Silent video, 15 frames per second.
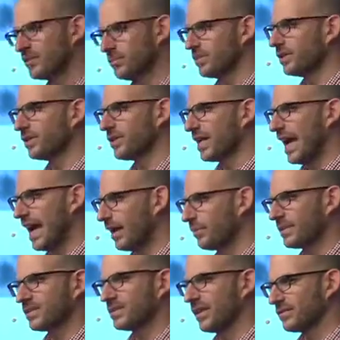to build the app.
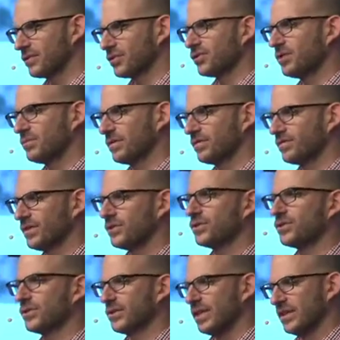It's not to ship the
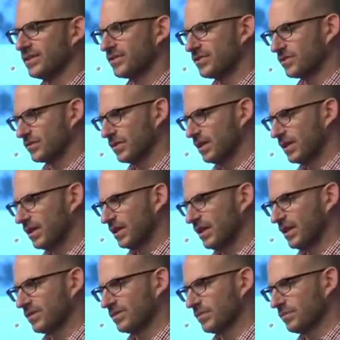feature. It's to
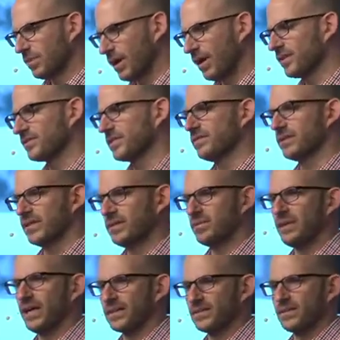positively
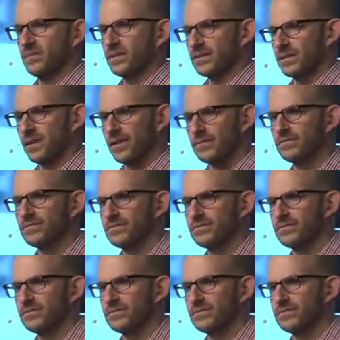impact somebody's life.